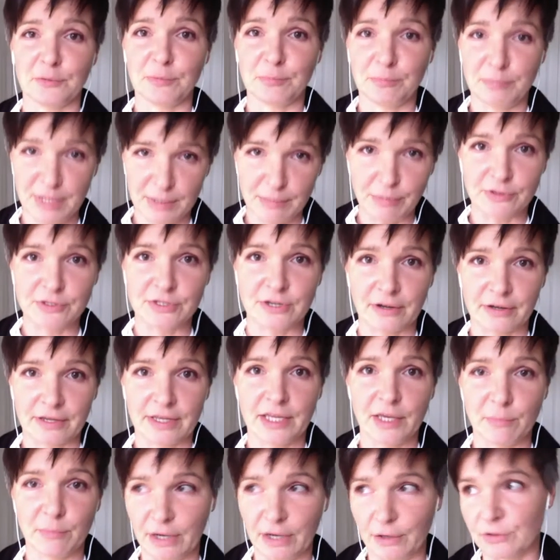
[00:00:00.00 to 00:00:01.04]
ADDIE
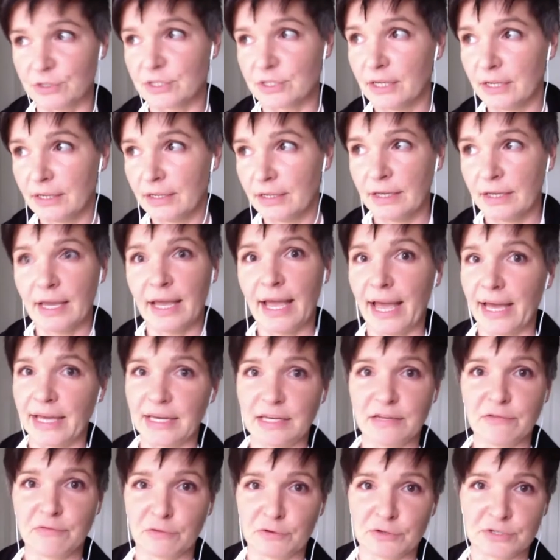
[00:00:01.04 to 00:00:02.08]
versus SAM, right? That's
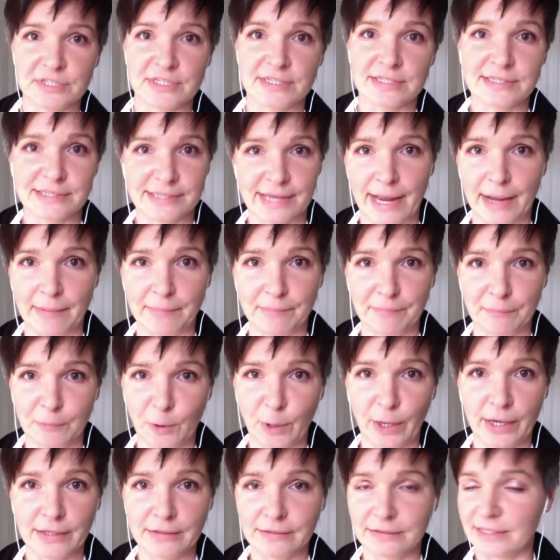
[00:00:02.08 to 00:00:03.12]
not what we're talking about here.
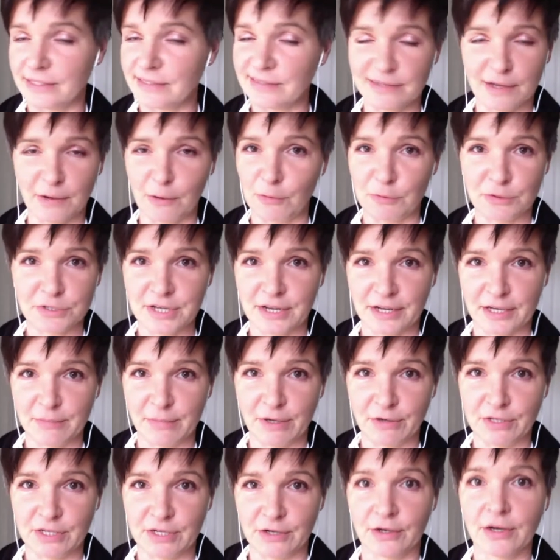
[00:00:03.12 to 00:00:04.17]
We're talking about how to
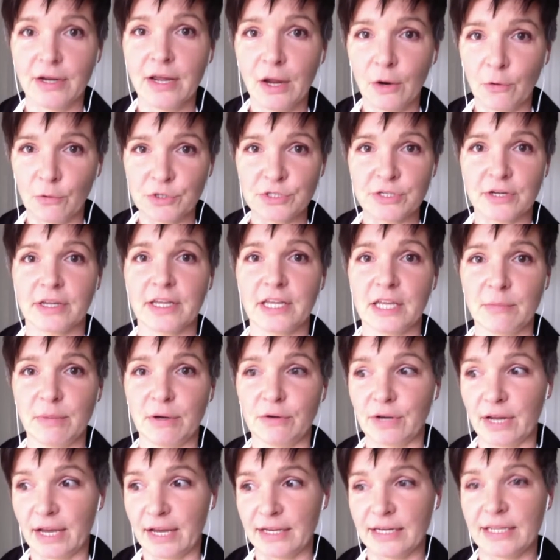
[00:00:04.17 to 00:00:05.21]
get the info that you need
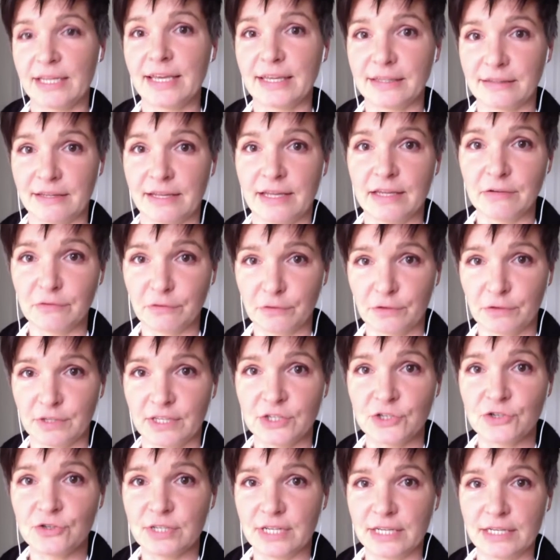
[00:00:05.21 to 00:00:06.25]
to
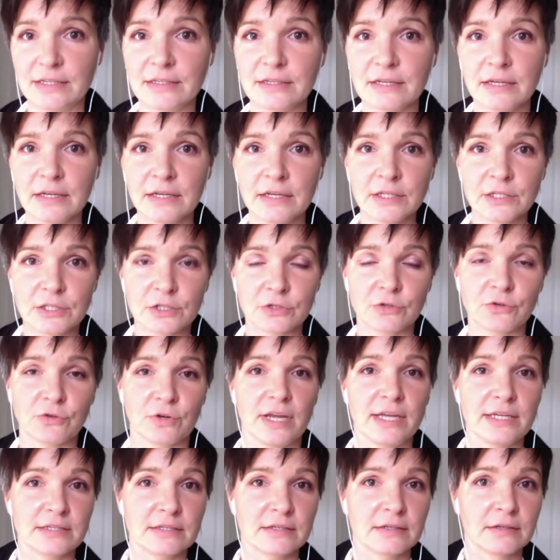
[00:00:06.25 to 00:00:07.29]
a solution
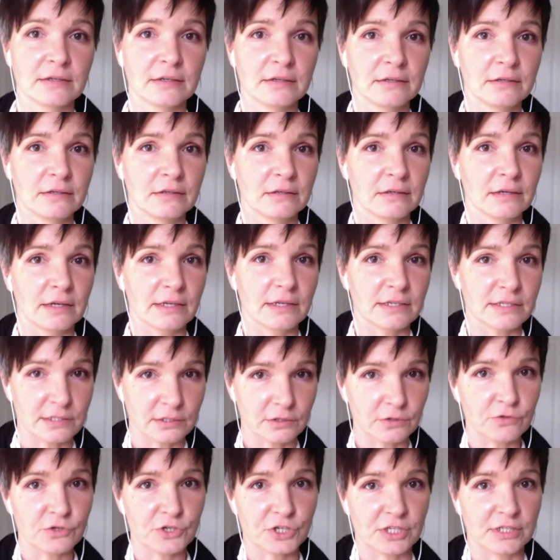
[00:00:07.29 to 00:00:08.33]
and solve a
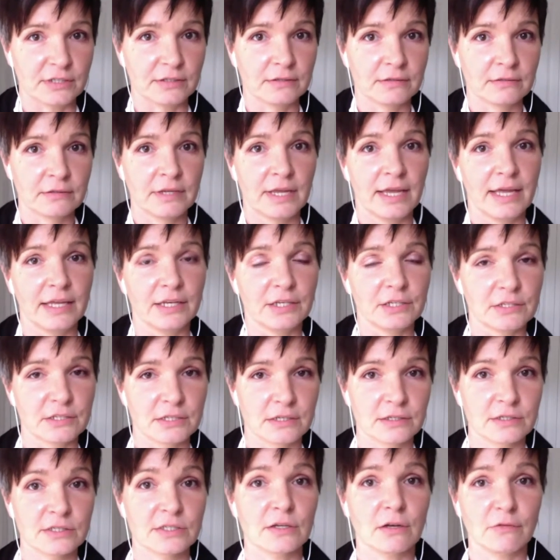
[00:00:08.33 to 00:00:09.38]
problem for somebody.
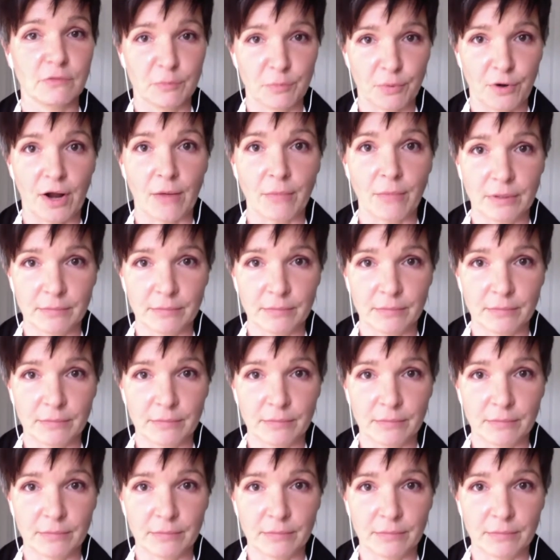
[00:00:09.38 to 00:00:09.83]
All right.